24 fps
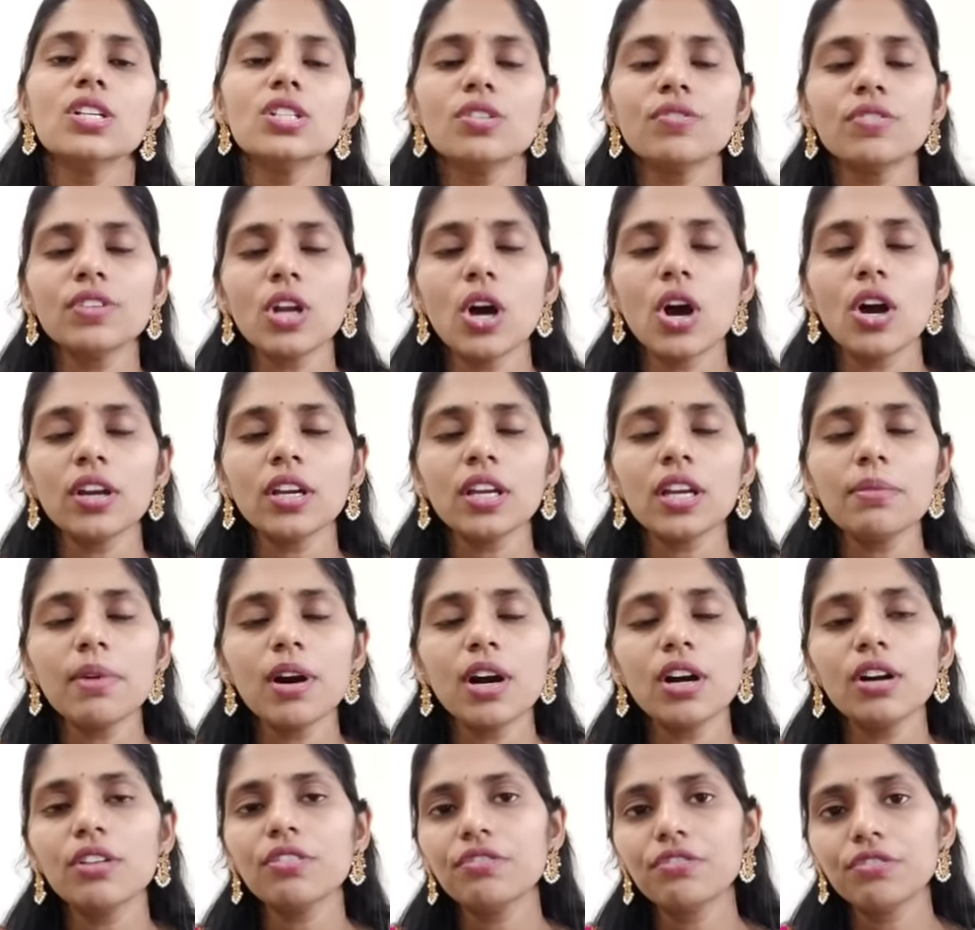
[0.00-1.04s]
So if we're talking
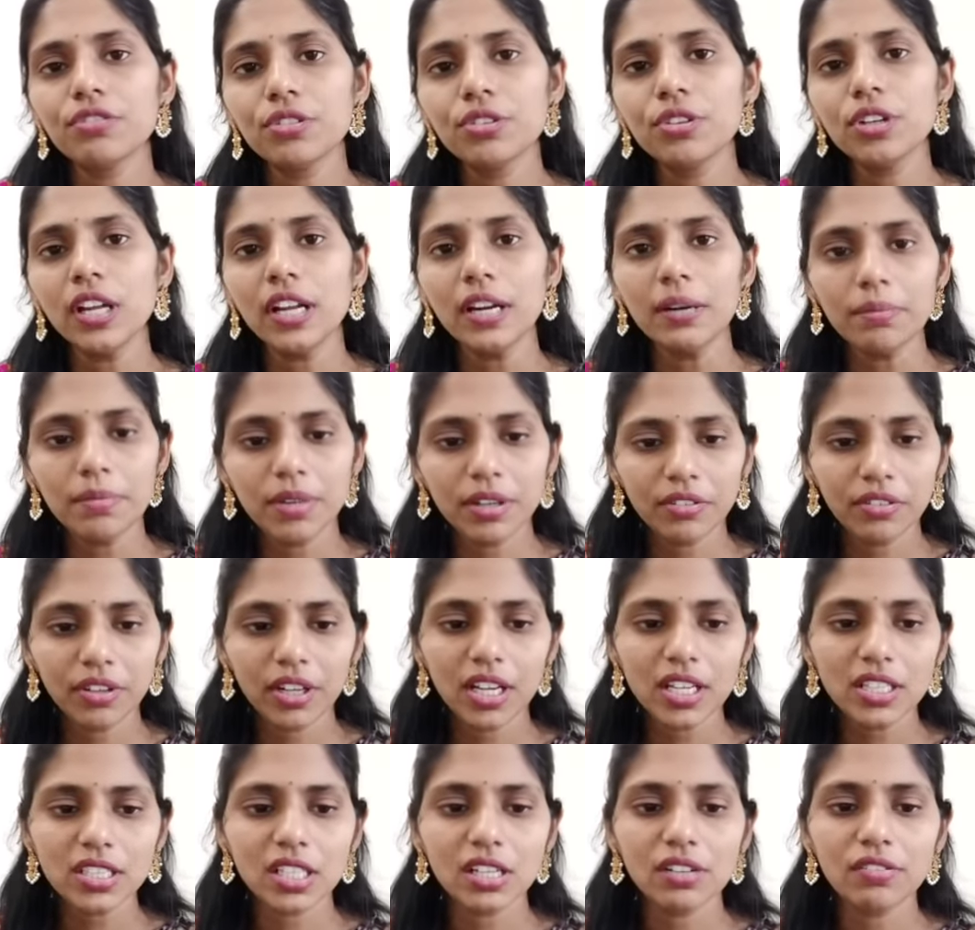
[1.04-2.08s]
about food and
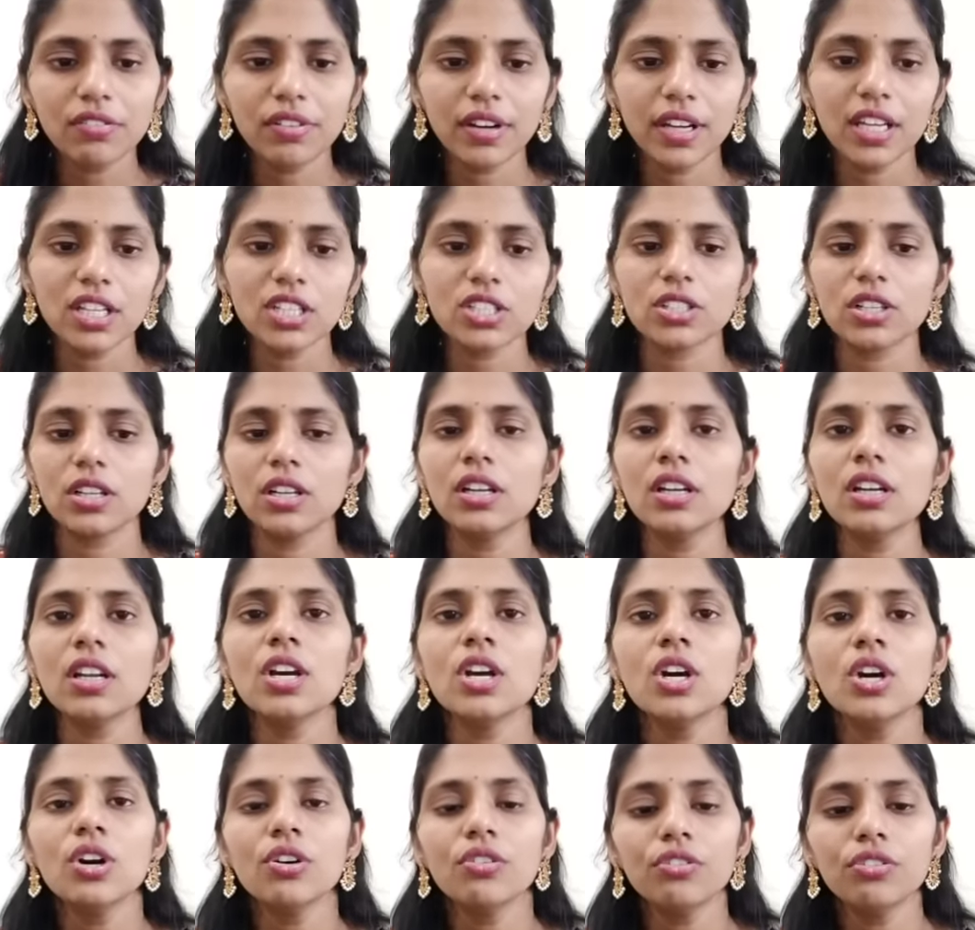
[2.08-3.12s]
beverage inflation,
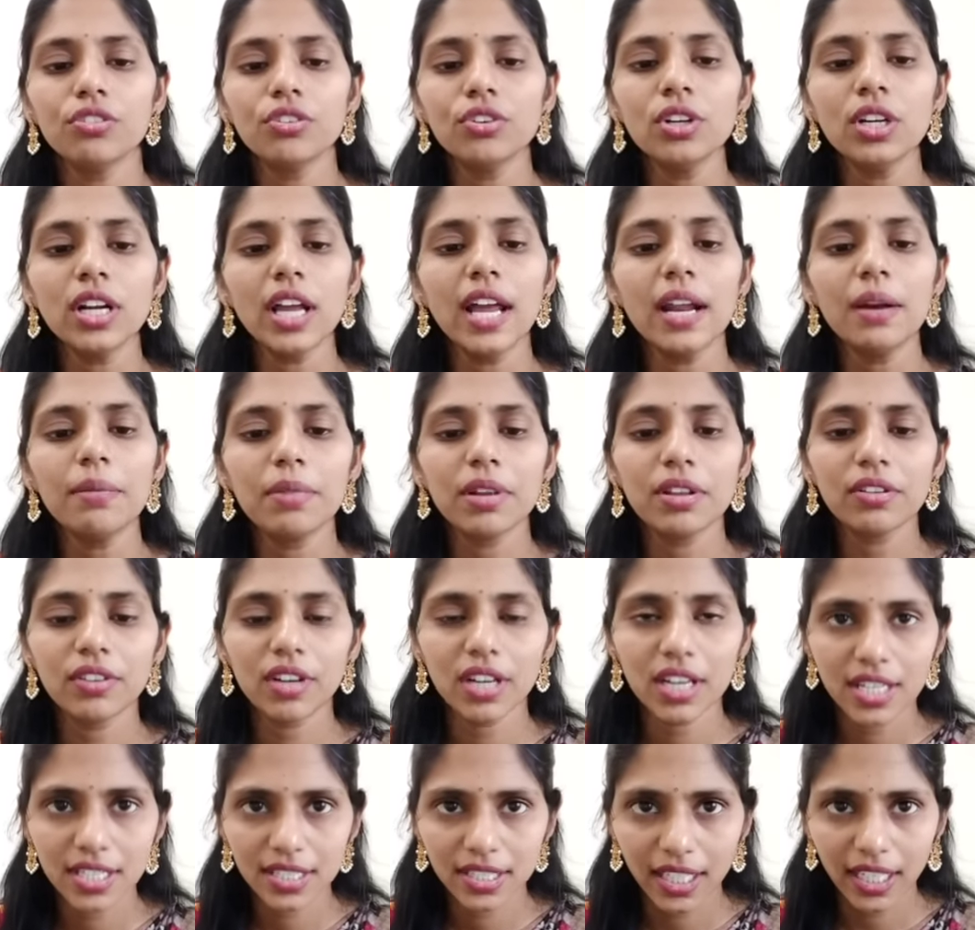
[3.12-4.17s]
food and
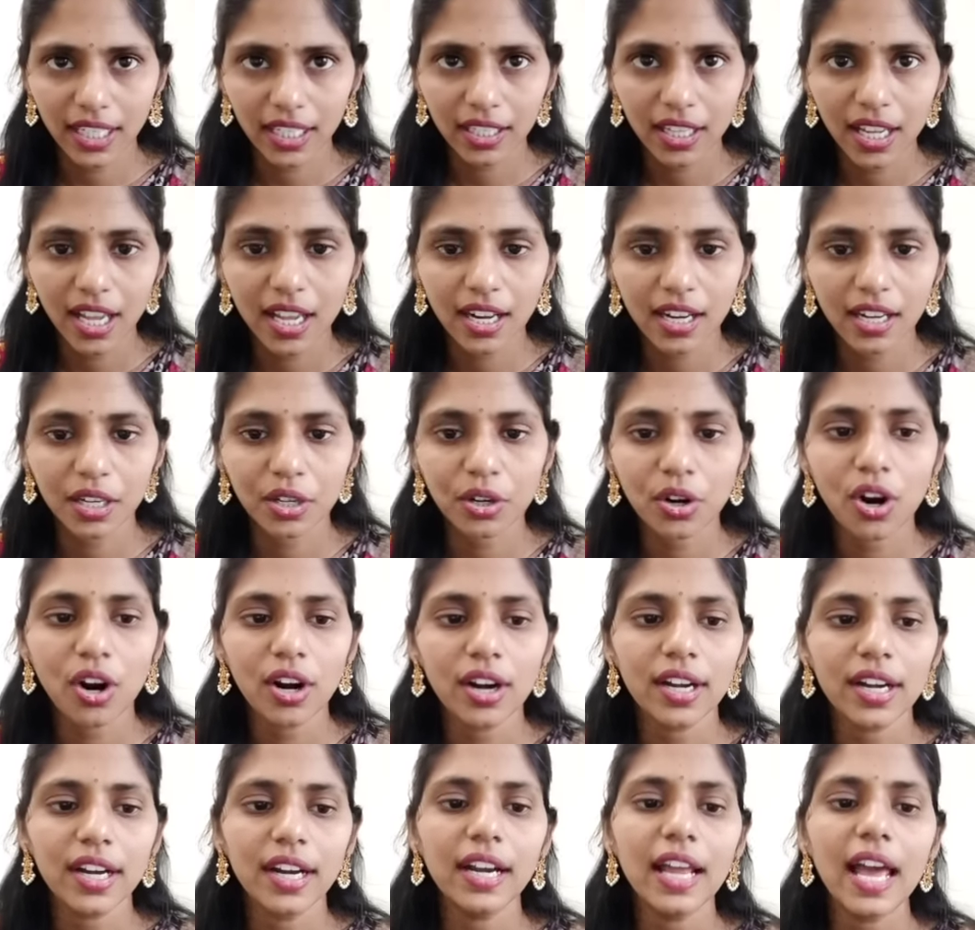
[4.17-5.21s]
beverage sector
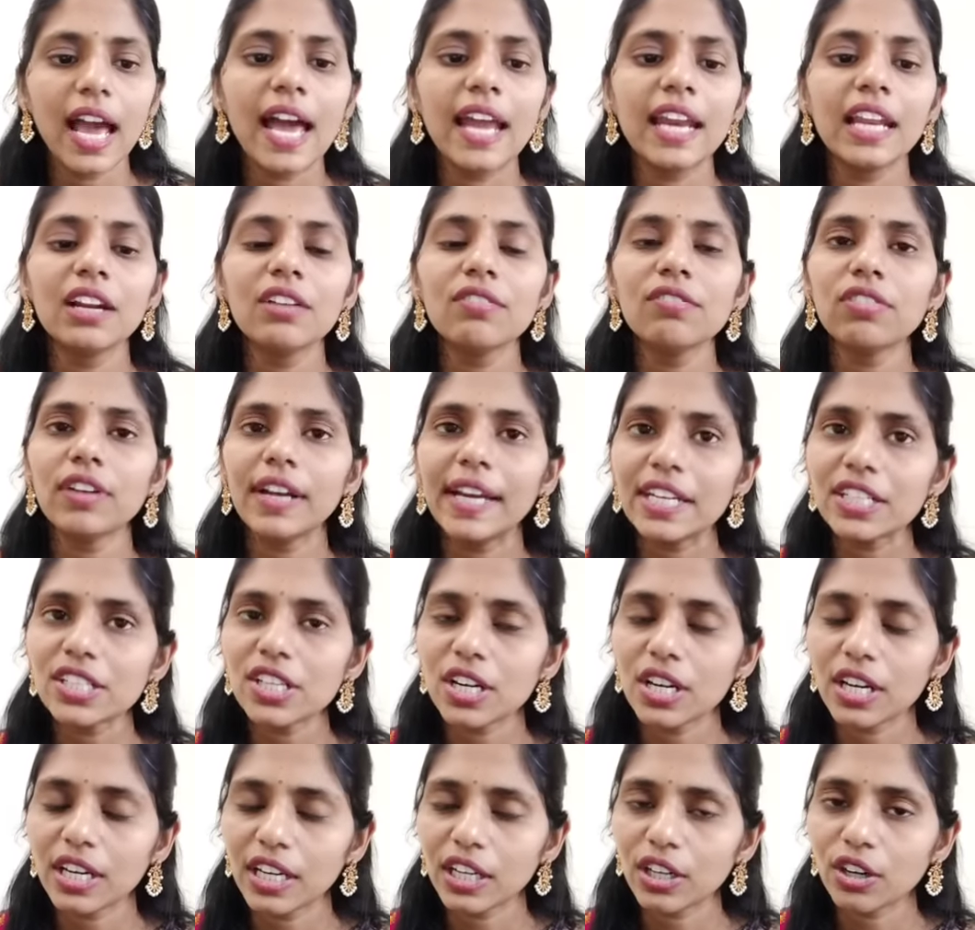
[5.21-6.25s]
recorded an
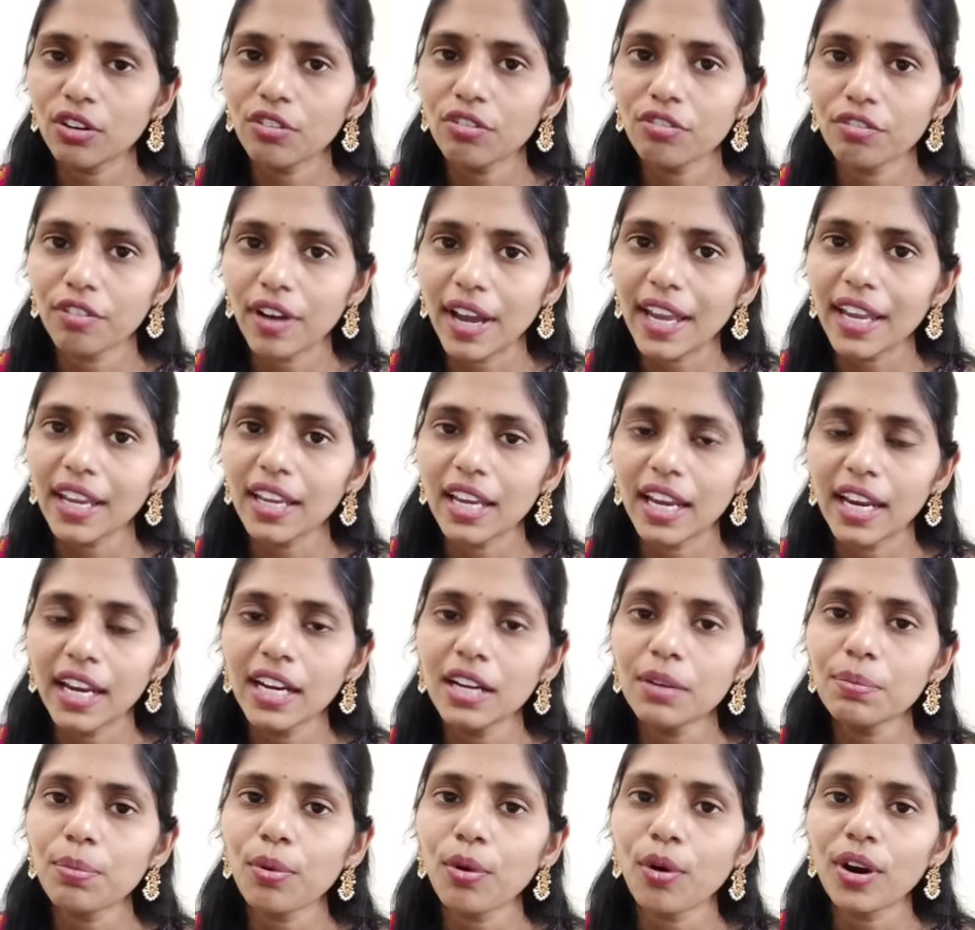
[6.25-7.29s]
inflation rate of
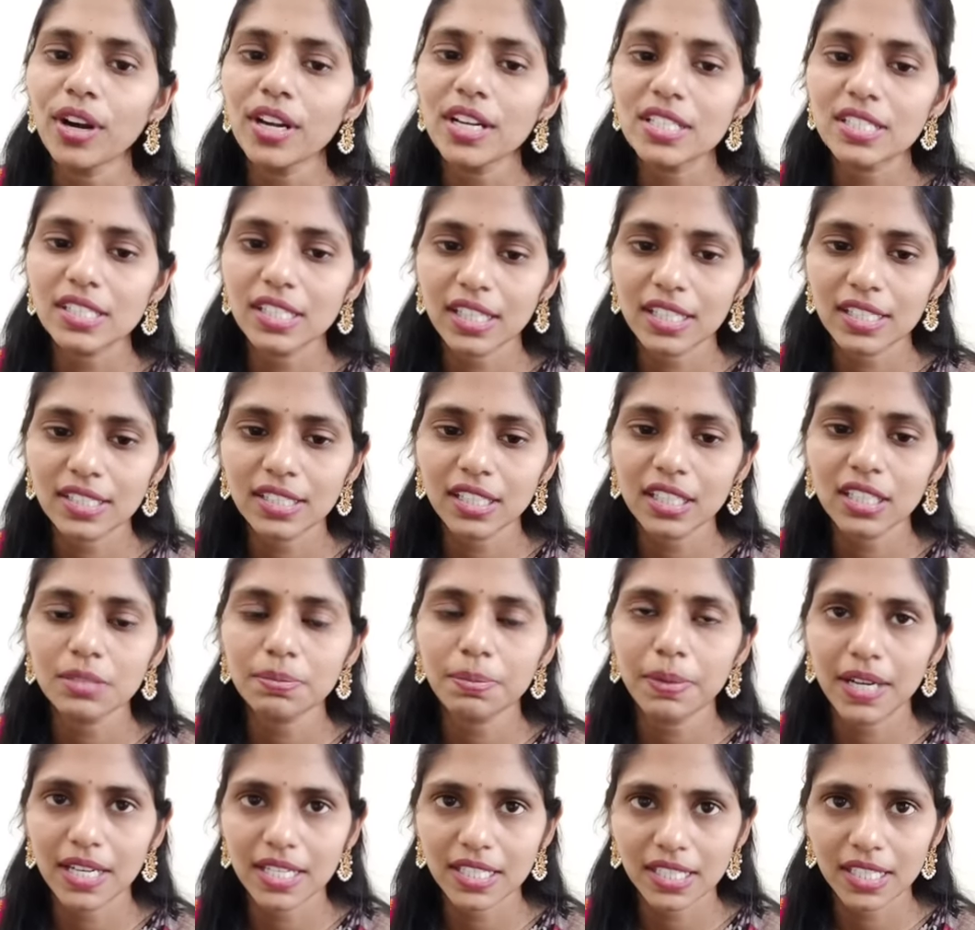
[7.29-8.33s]

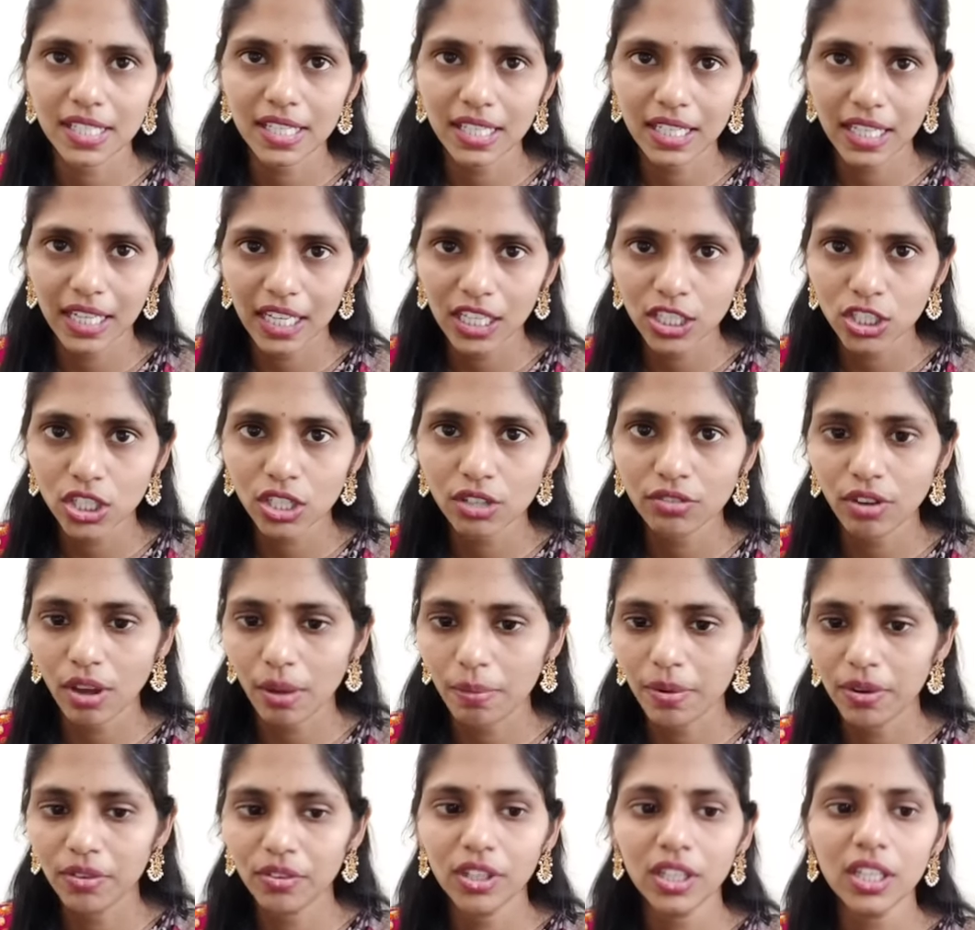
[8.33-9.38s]
8.66 percentage in
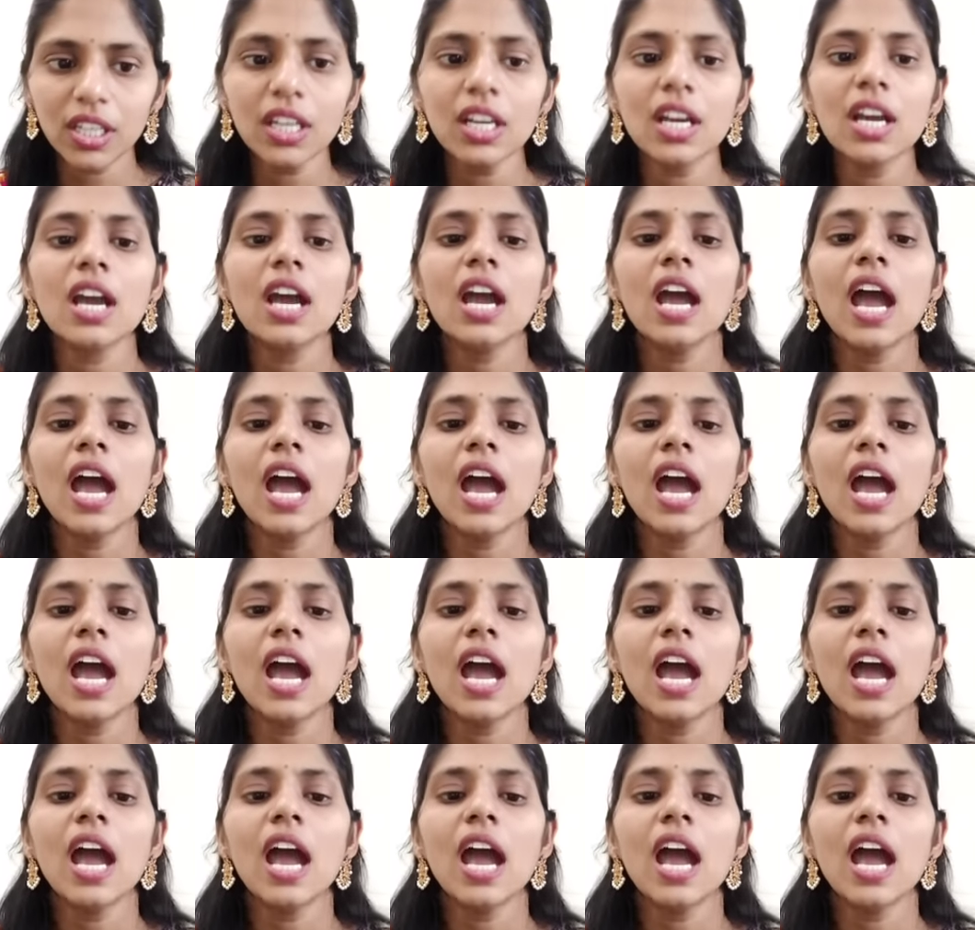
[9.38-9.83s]
February